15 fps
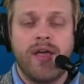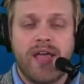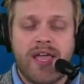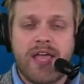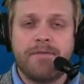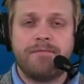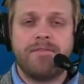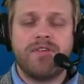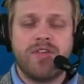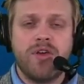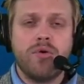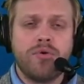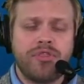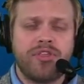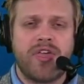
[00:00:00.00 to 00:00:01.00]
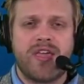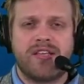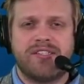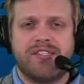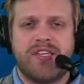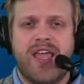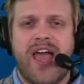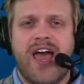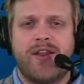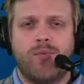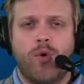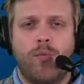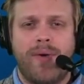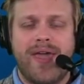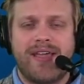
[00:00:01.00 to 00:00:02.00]
if you think Seattle
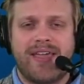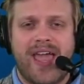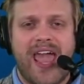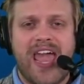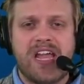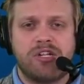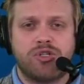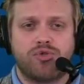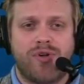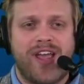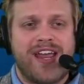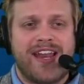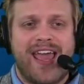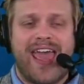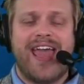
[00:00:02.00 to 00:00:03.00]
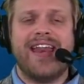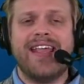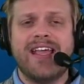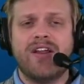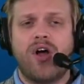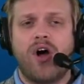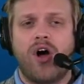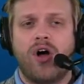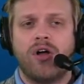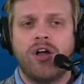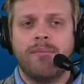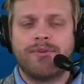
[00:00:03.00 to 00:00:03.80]
will make a trade, any at all,